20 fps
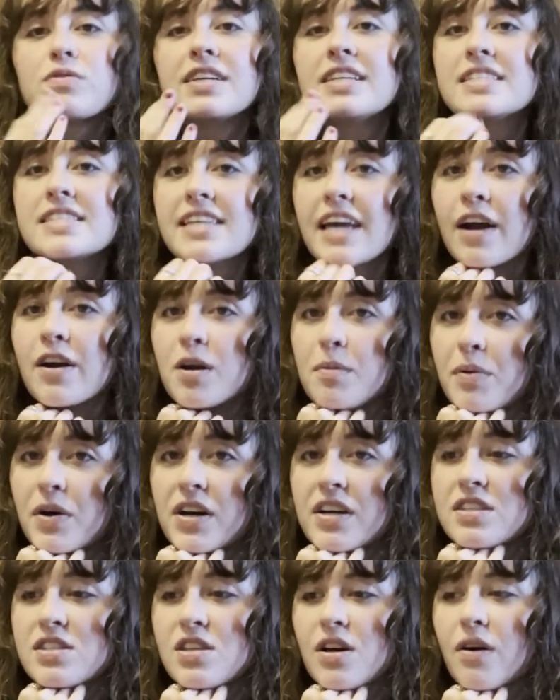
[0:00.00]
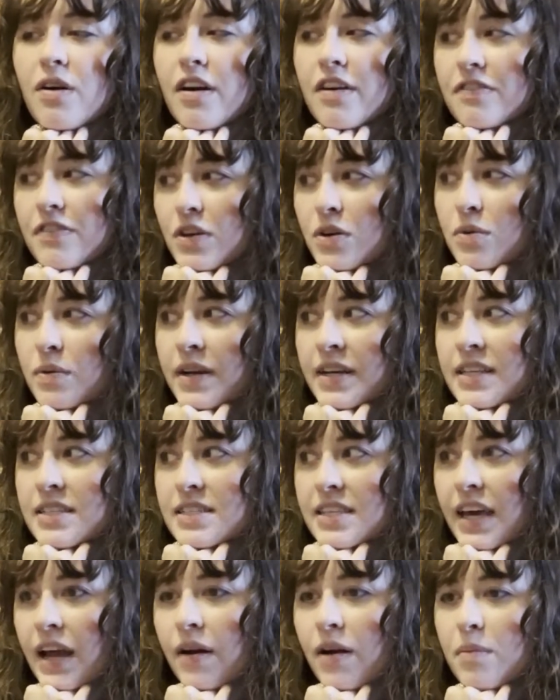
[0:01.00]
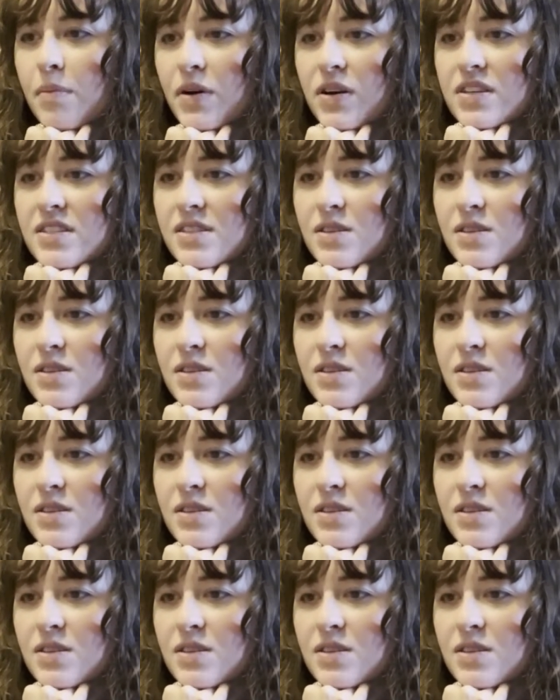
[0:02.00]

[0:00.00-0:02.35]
scary books, so if you read scary books,